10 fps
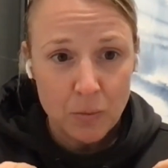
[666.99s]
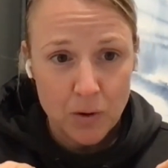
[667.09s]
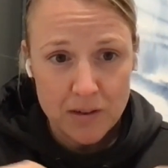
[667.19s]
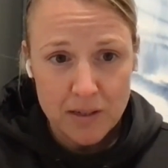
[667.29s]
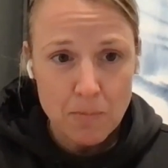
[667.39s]

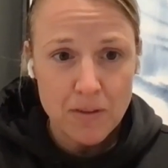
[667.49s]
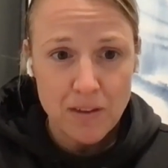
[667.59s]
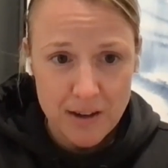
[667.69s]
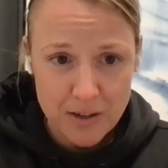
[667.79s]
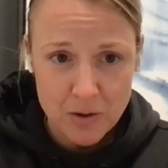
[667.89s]
was
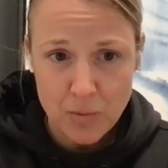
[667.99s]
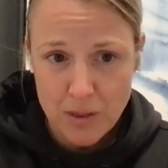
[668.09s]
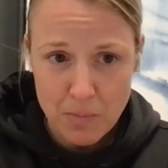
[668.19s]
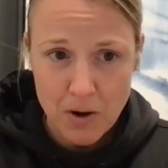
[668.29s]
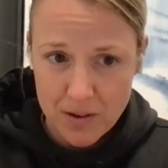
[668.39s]
sympathizers with
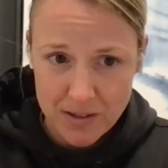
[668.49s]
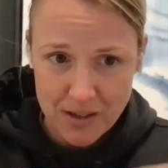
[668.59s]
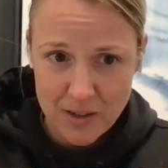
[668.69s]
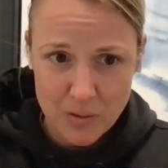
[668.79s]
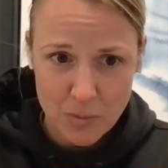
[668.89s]
the
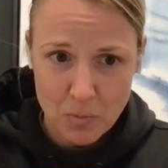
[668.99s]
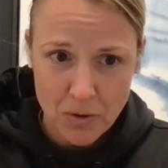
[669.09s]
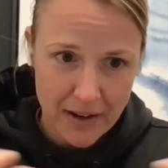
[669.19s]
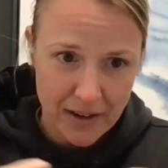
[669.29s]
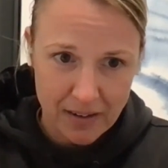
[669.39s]
partisans would
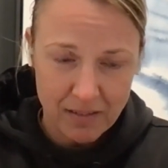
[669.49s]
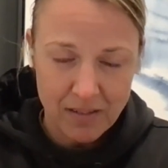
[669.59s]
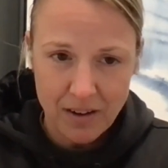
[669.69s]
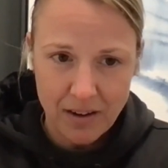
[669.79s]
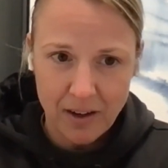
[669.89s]
bring in